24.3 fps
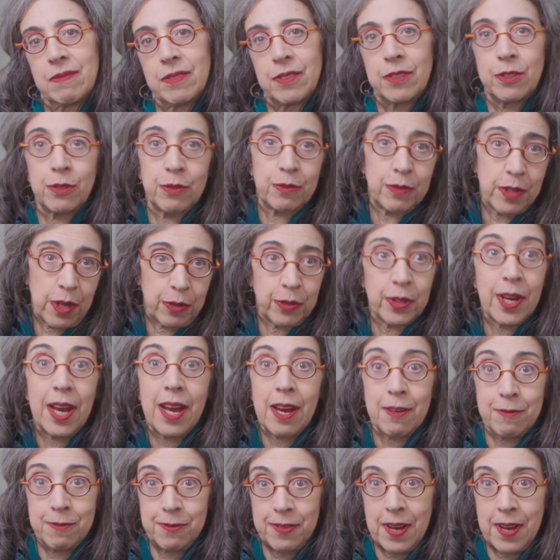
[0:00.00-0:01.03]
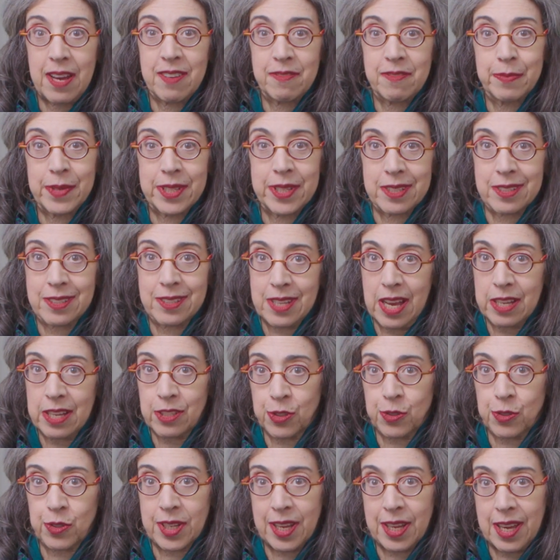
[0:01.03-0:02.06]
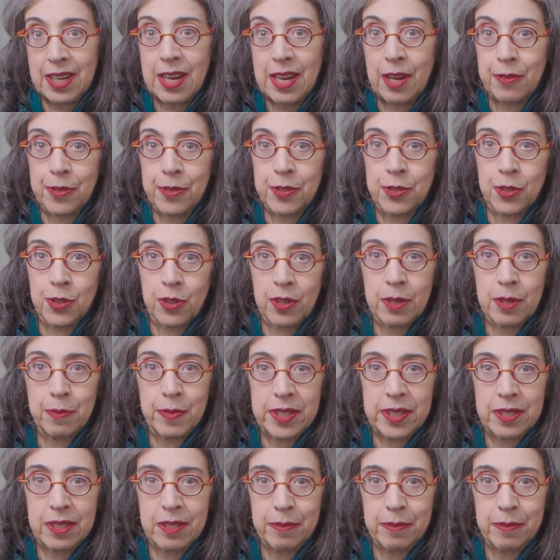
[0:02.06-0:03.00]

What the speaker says: you know you have 5 minutes extra to get out the door, but